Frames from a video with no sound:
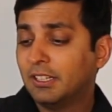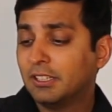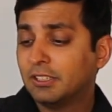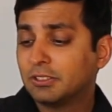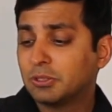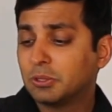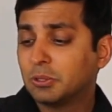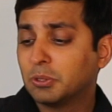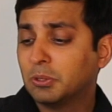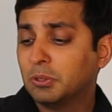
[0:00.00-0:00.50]

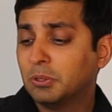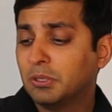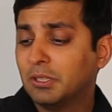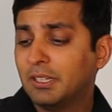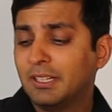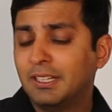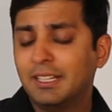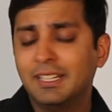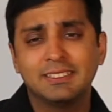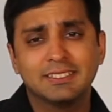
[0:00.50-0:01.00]
So
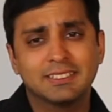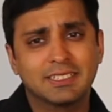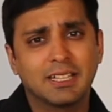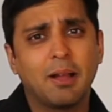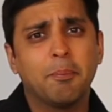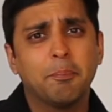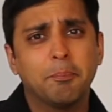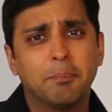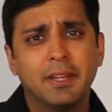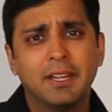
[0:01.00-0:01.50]
let's
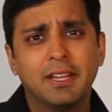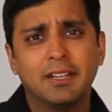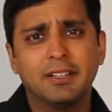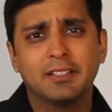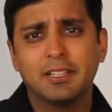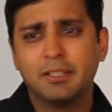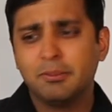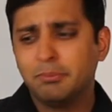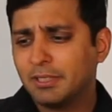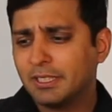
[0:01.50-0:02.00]
compare
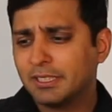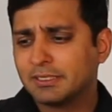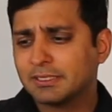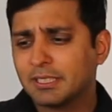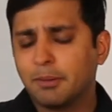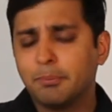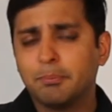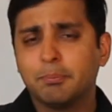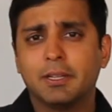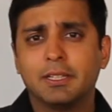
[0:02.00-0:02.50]
them, let's
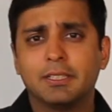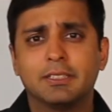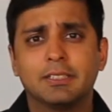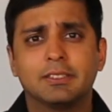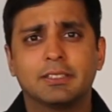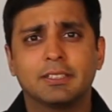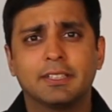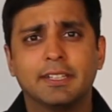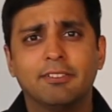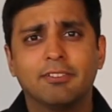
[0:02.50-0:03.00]
compare the
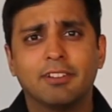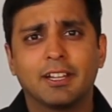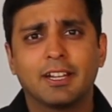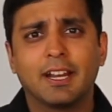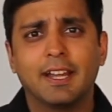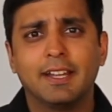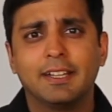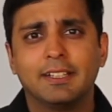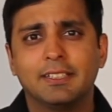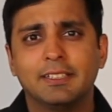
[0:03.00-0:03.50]
three
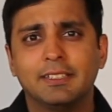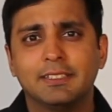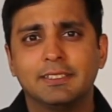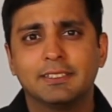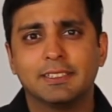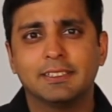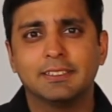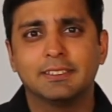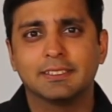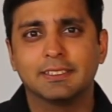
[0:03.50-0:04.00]
varieties
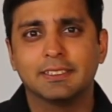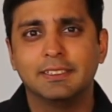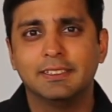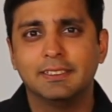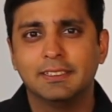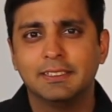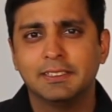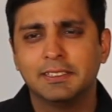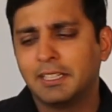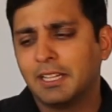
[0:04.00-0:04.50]
and
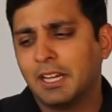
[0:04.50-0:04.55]
see